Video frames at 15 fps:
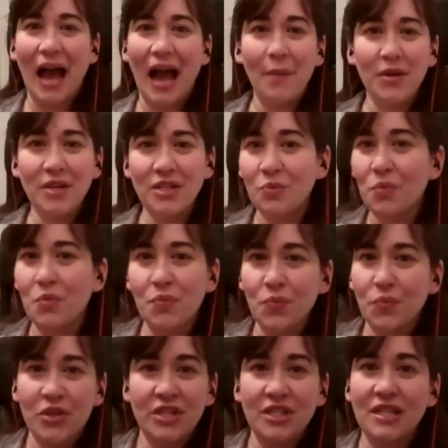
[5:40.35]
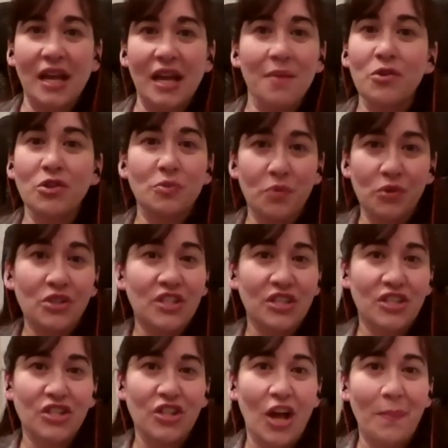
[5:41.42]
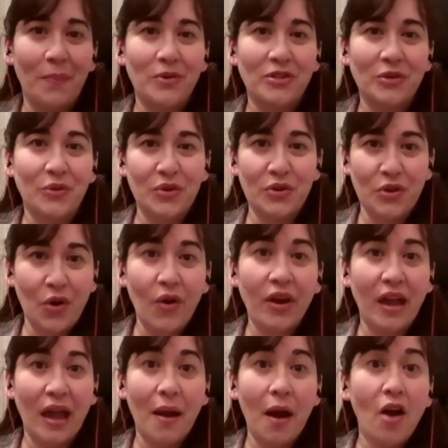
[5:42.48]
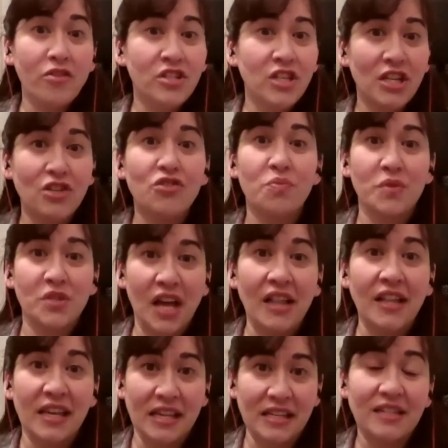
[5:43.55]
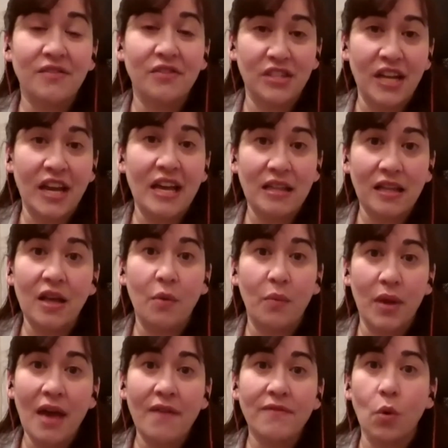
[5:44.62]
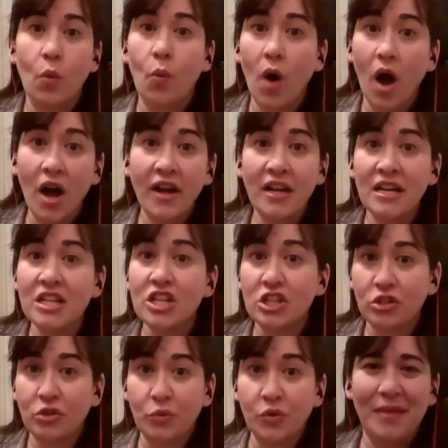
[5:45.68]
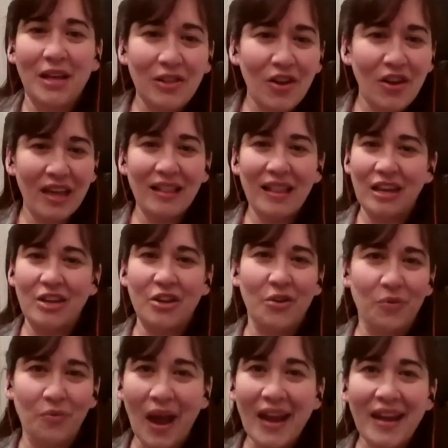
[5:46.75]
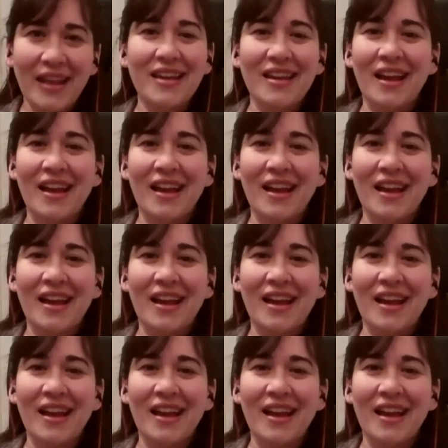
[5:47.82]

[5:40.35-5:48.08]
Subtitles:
I went to the second most prestigious opera school in New York, and our teachers were telling us every day that like we had to walk into the school looking like you're ready